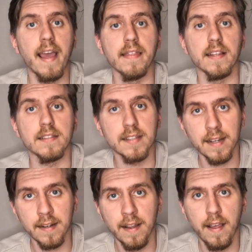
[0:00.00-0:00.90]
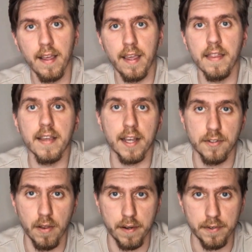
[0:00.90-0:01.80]
and the Son in the
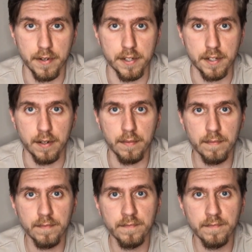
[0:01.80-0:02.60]
Catholic tradition.